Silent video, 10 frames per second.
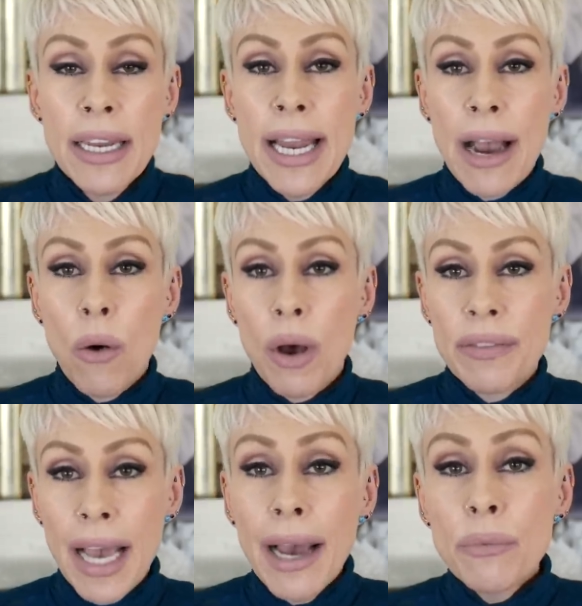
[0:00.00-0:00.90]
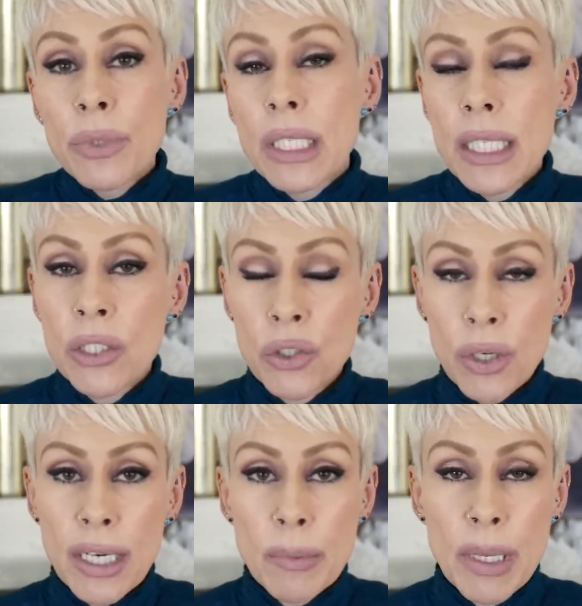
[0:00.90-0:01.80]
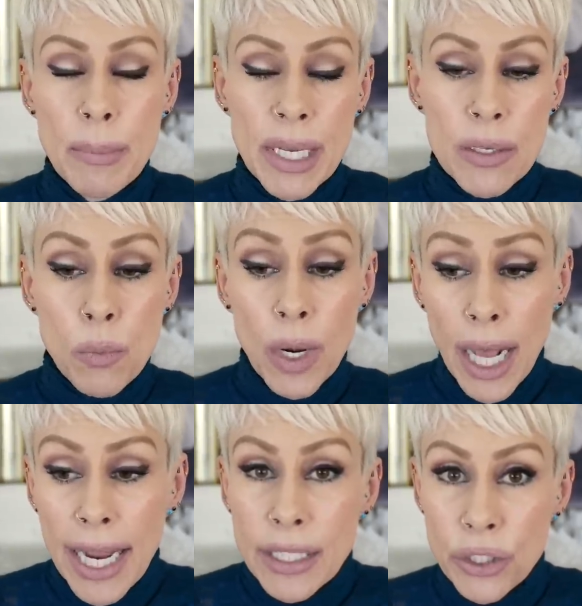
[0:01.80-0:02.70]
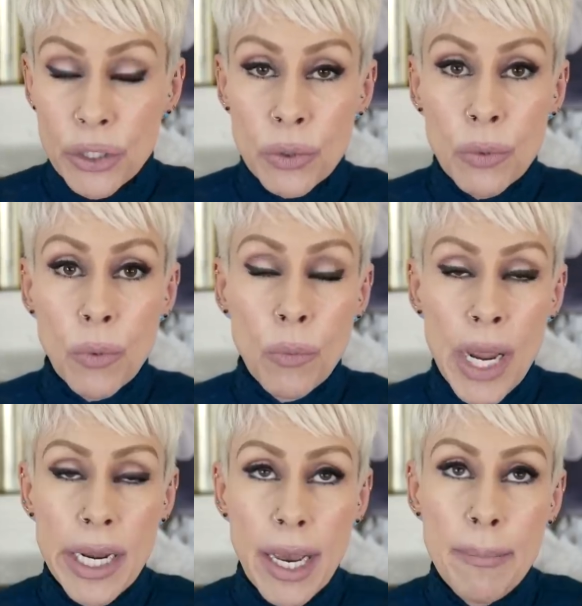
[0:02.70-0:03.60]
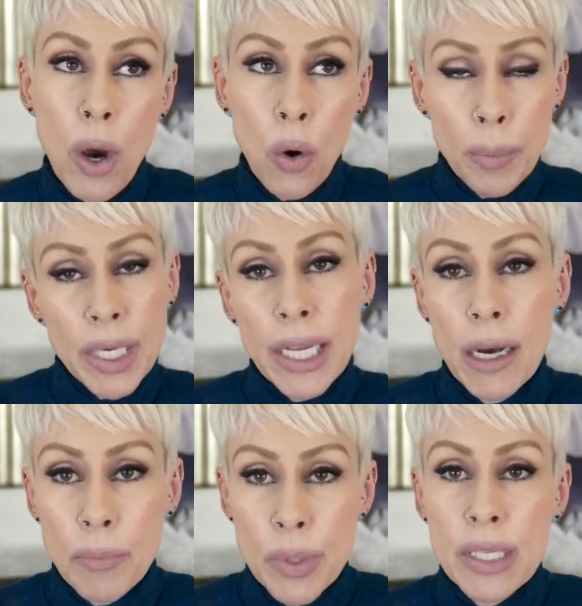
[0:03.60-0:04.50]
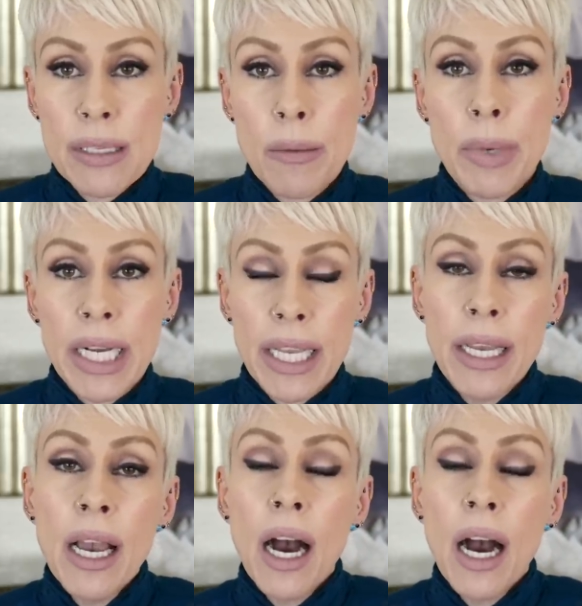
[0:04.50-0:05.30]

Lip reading: Now that really struck me because what I do when I'm opening up with somebody,